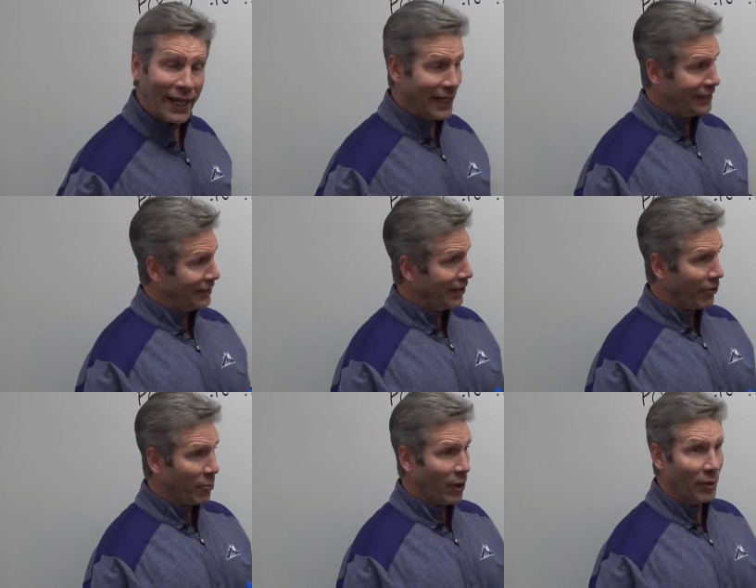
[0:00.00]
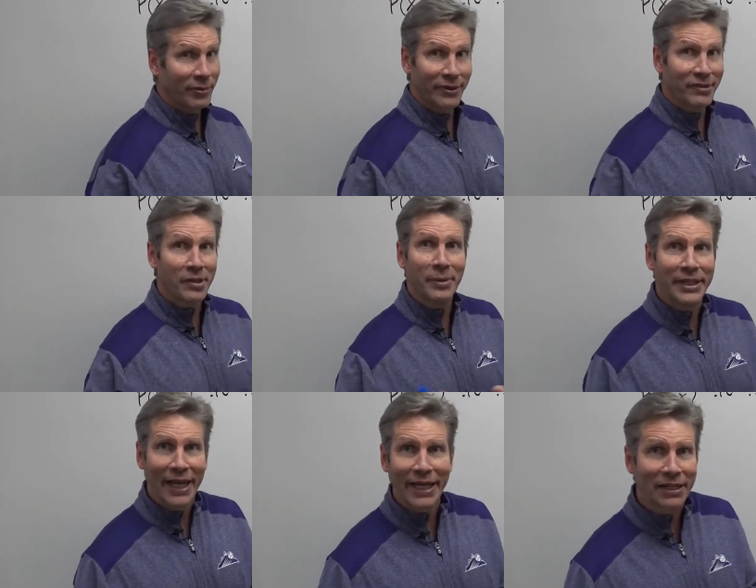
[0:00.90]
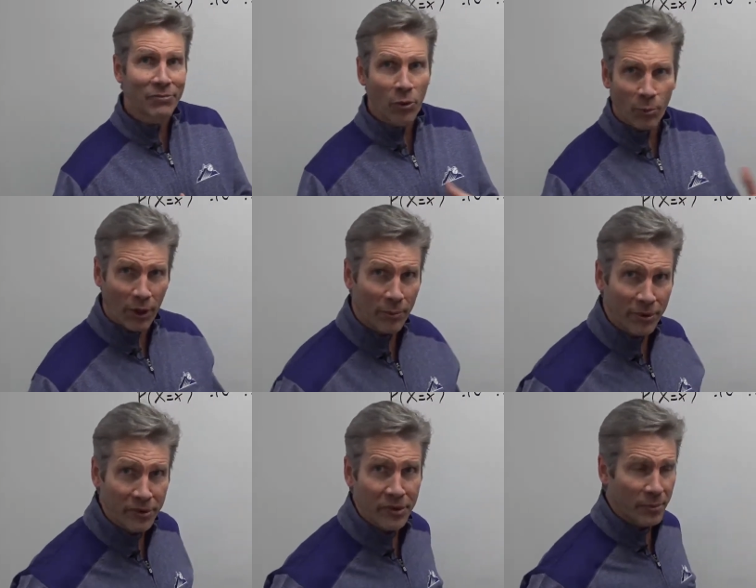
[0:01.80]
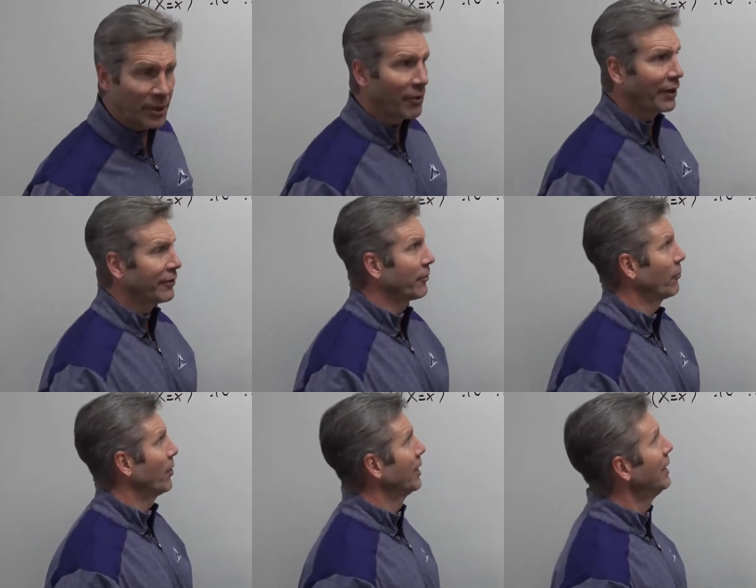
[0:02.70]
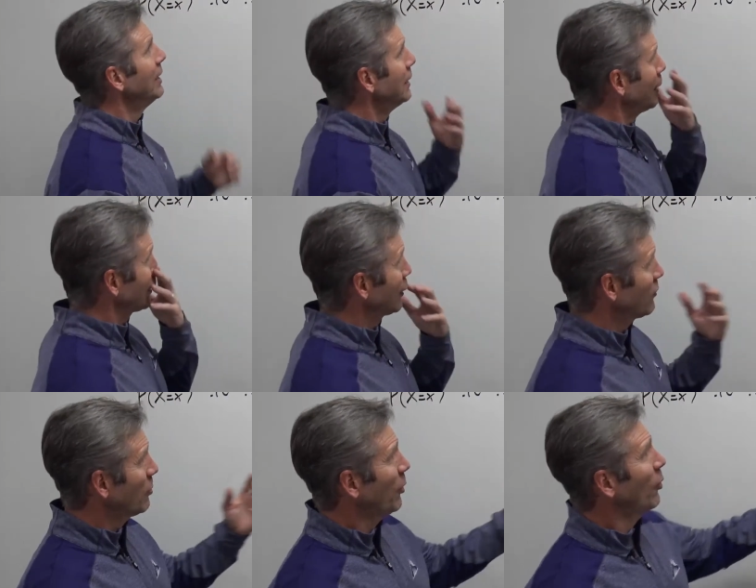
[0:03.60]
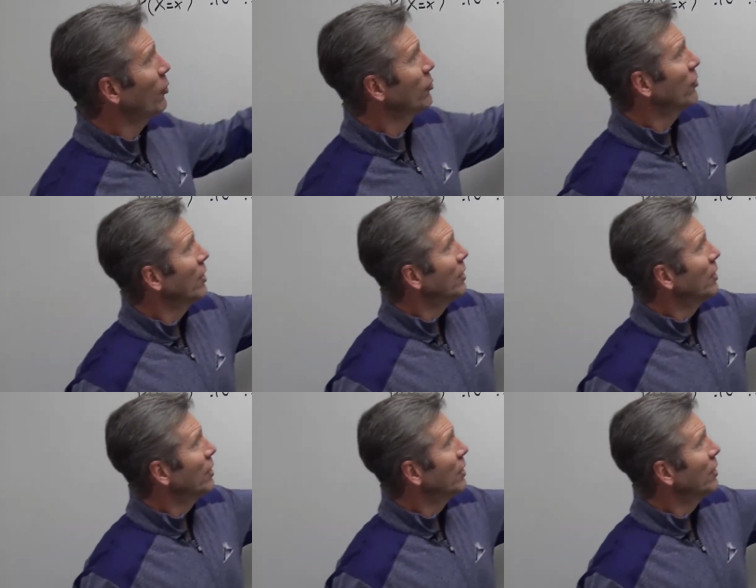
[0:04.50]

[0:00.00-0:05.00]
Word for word: and none of the probabilities can be negative, no probabilities can be greater than 1. Let's suppose